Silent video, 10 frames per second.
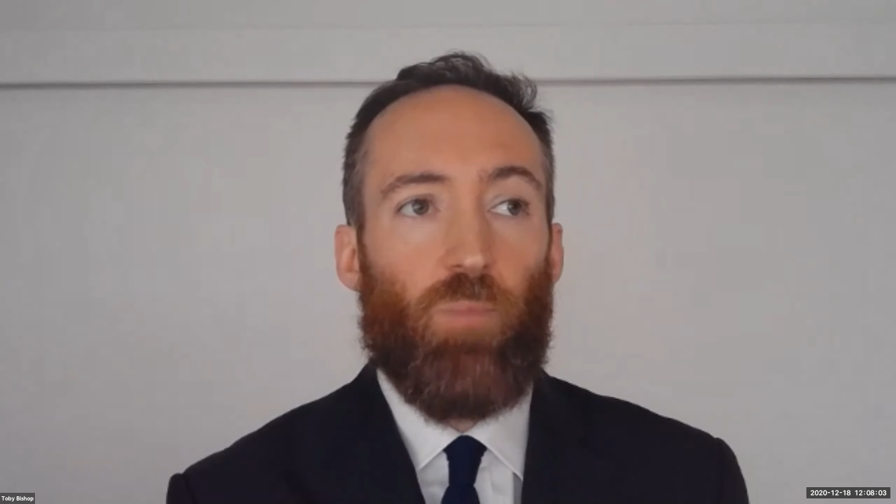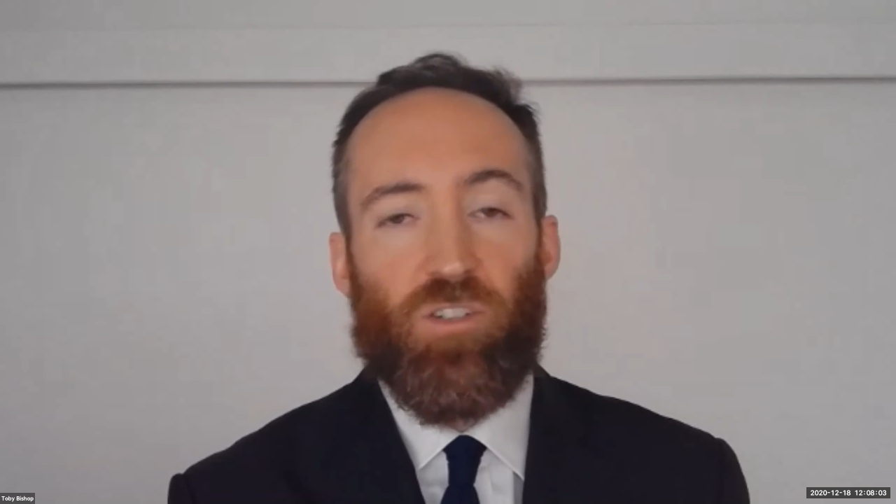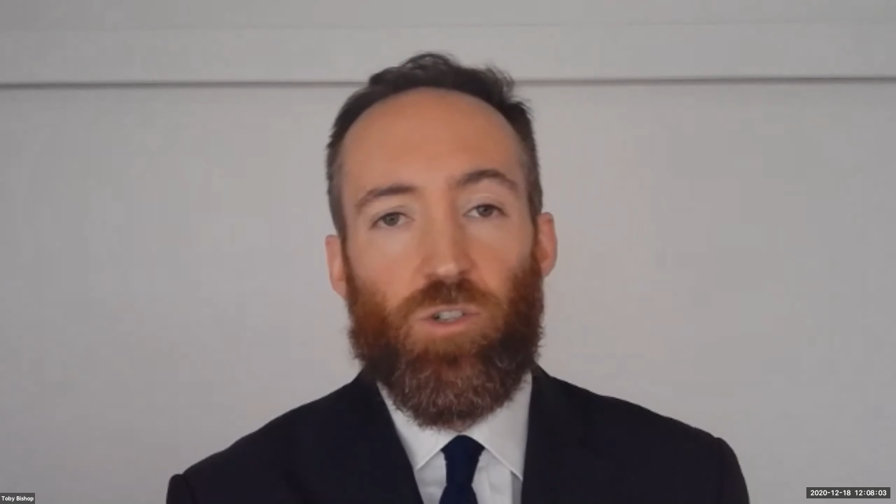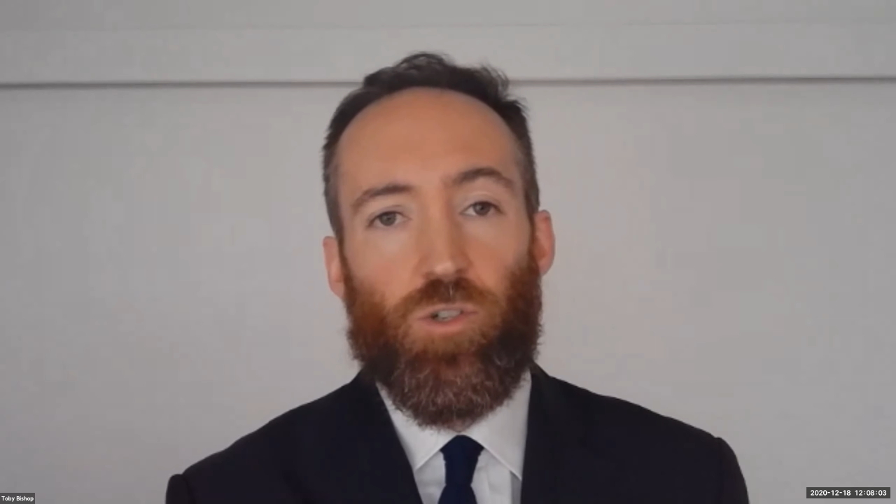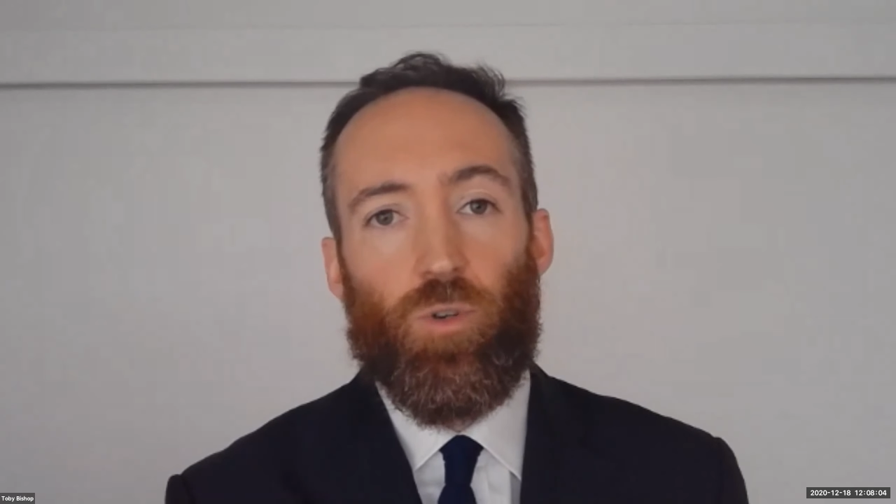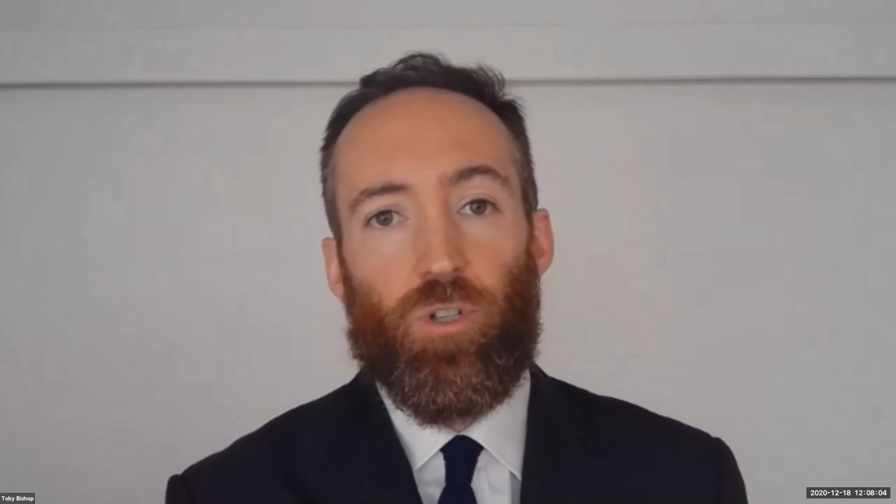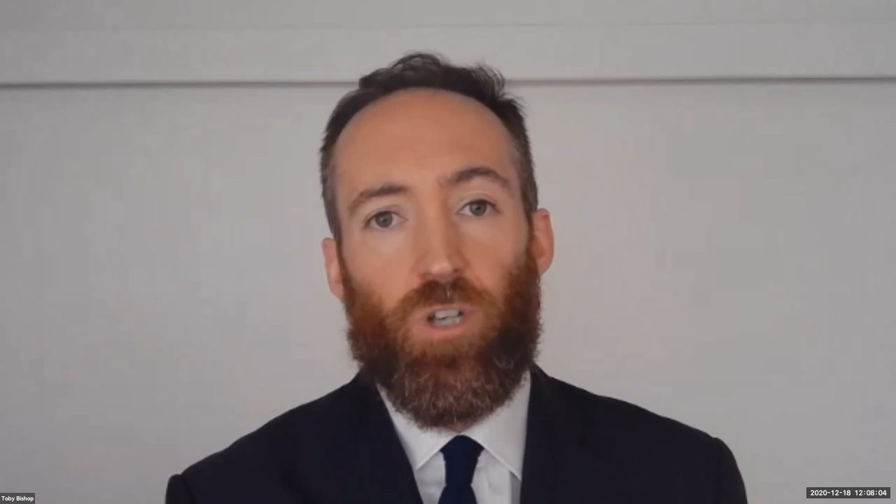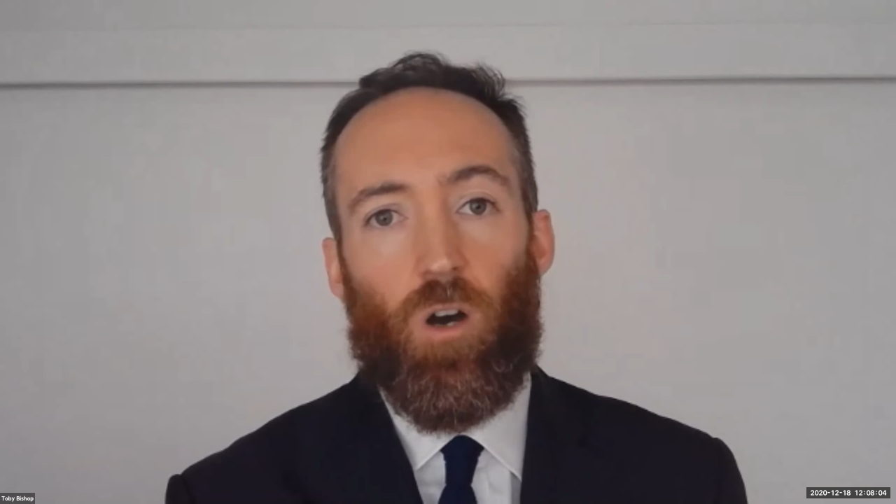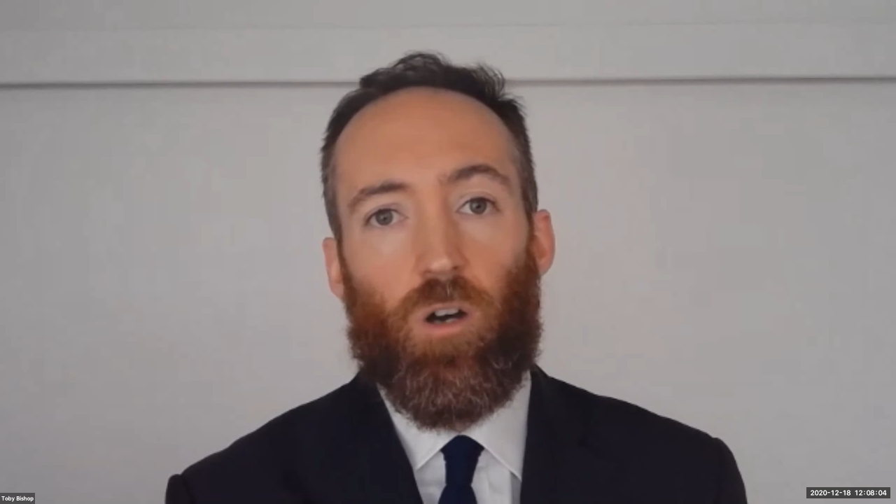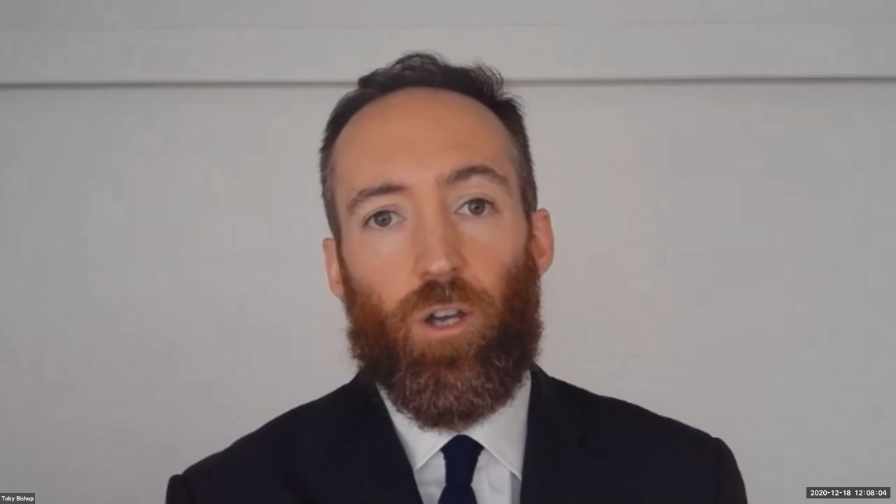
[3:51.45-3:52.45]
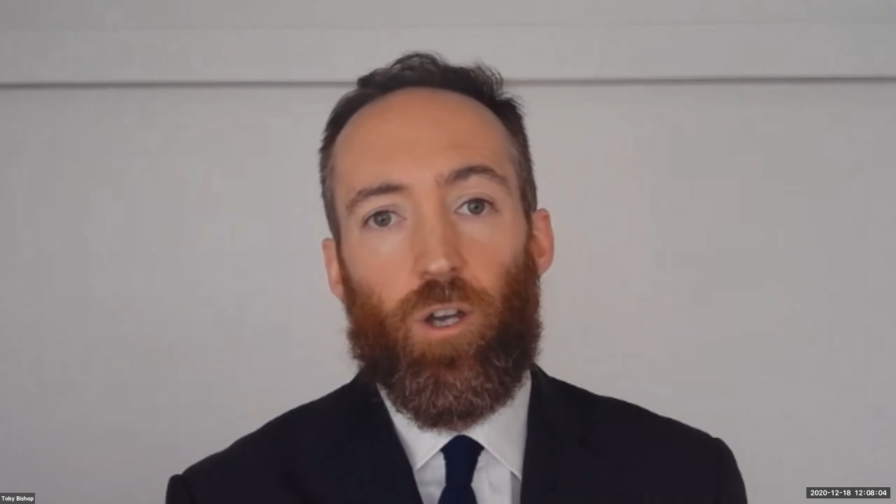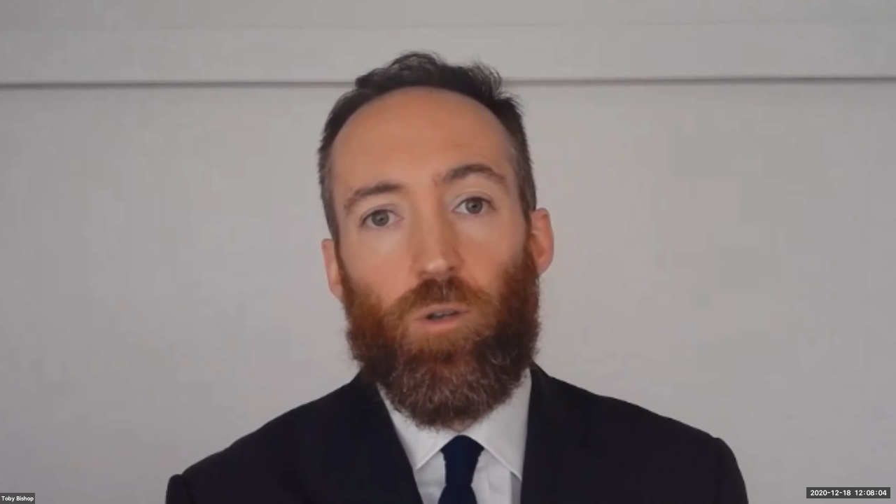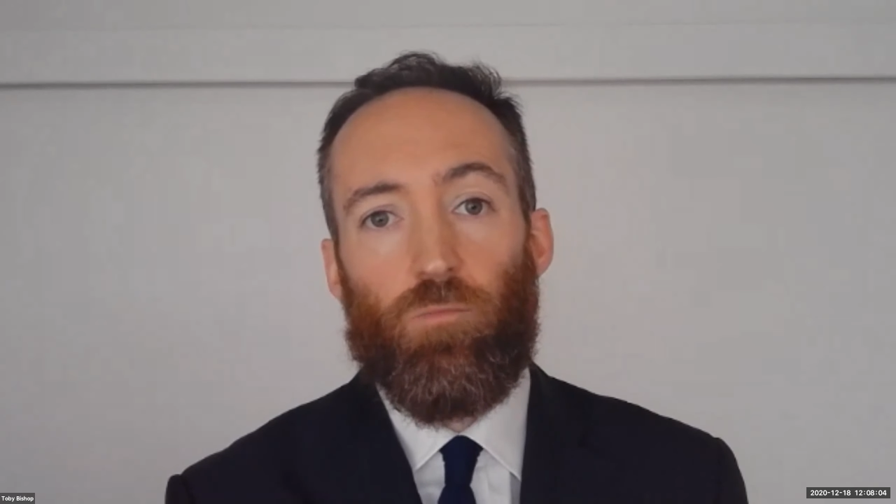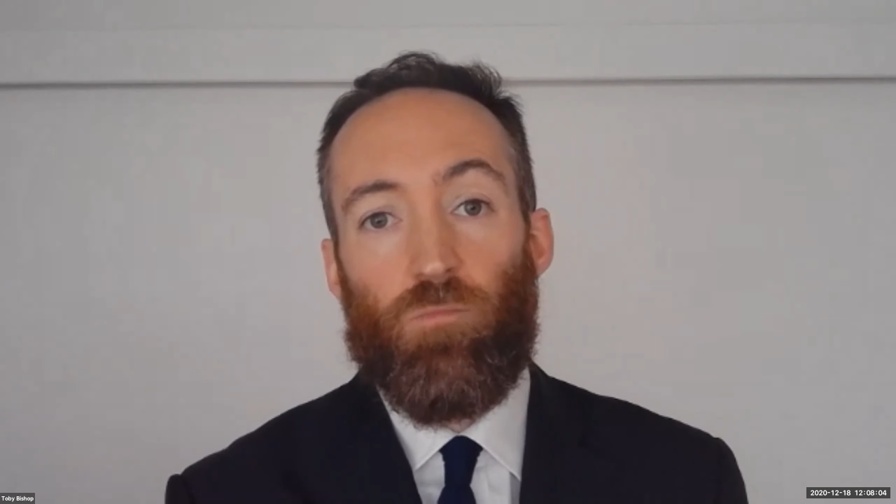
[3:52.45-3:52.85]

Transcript: passenger and cargo